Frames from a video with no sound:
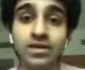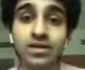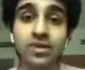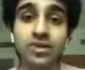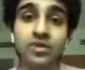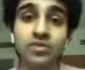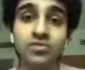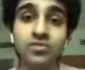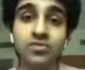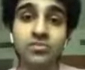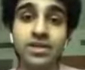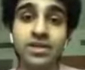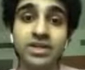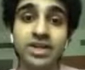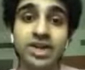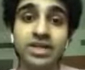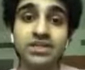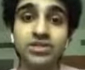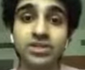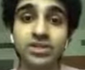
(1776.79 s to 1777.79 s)
a lot of the
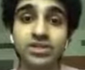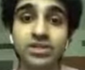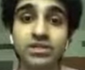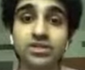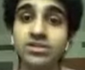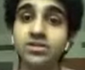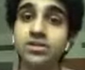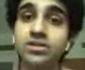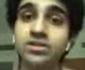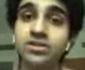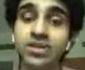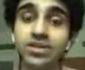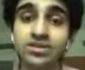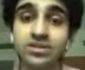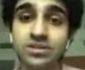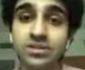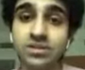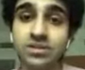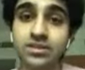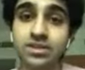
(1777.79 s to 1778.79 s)
pediatrics
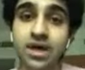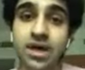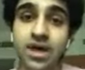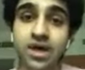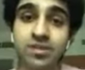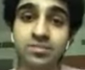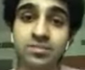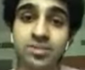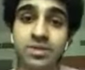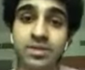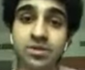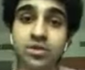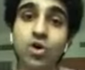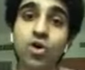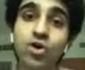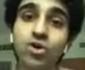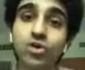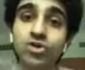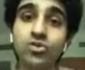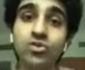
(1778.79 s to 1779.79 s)
residents are being
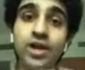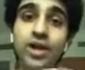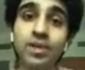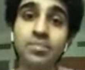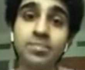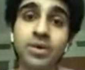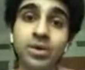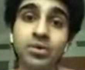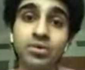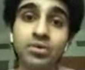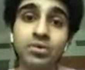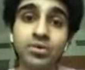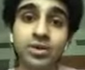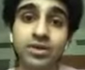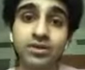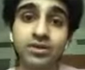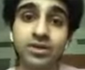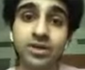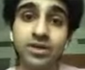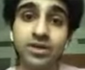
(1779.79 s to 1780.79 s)
called to help out with
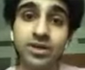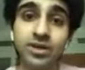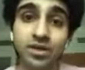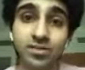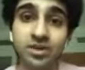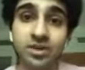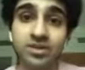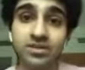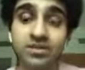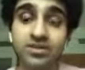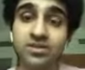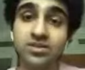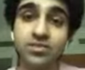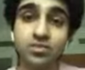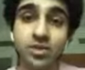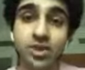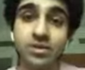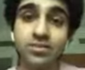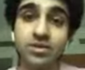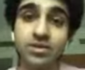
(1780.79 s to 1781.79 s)
adult medicine as well,